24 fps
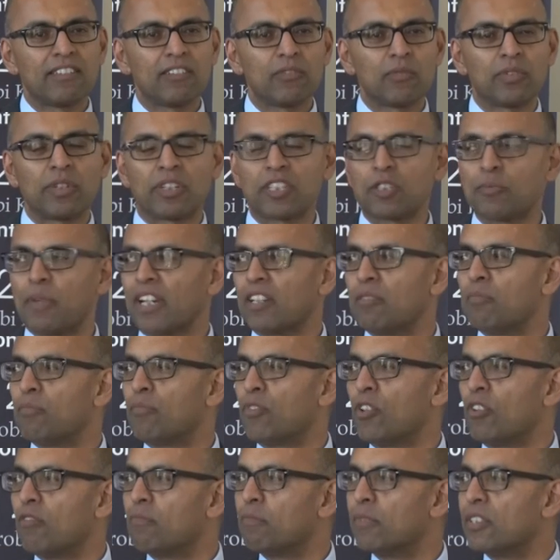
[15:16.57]
We expect
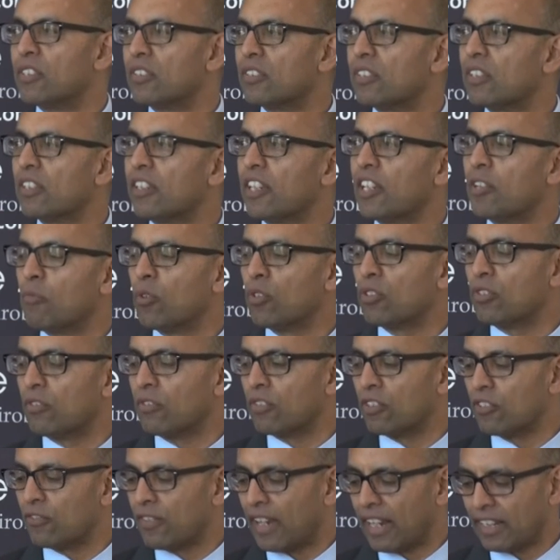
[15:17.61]
improvements in most
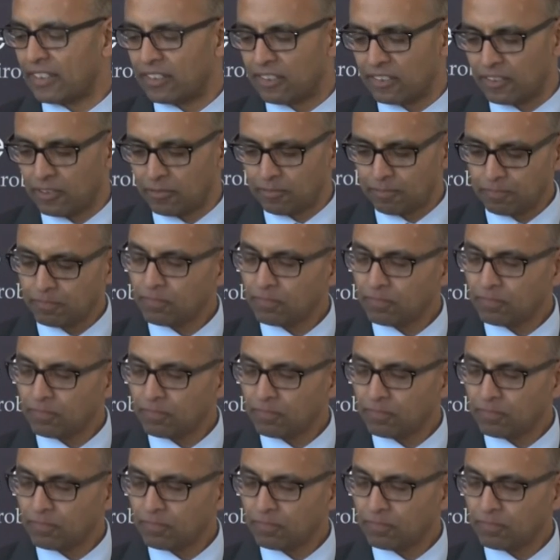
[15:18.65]
of those factors.